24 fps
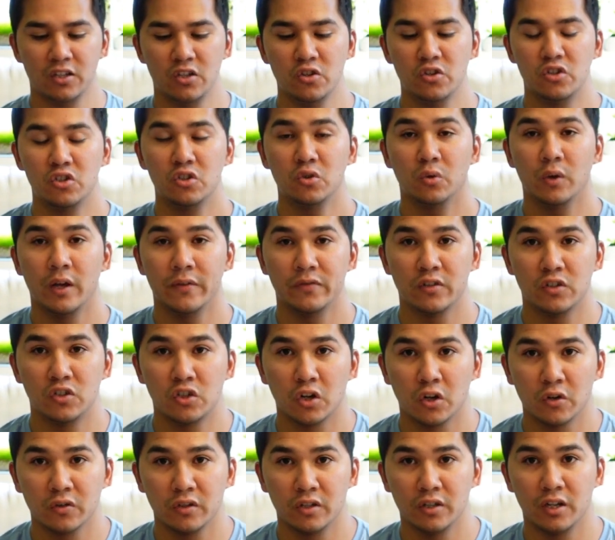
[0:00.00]
you still have to
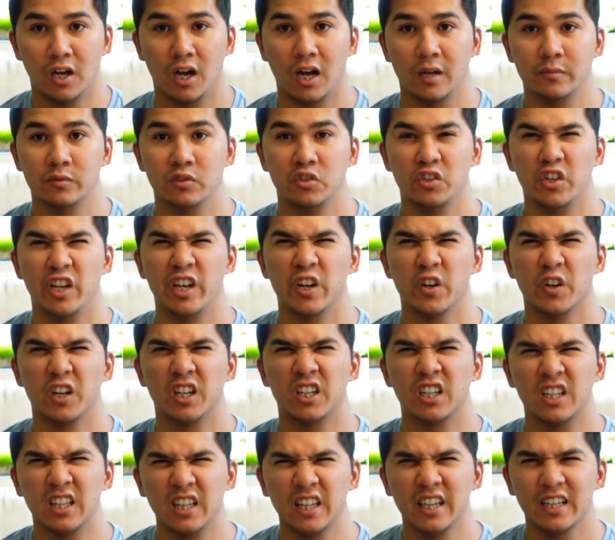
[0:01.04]
turn the knob so you hear it
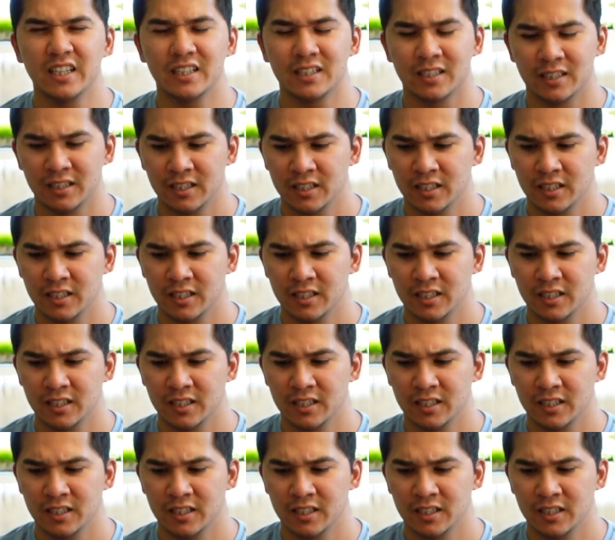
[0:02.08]
click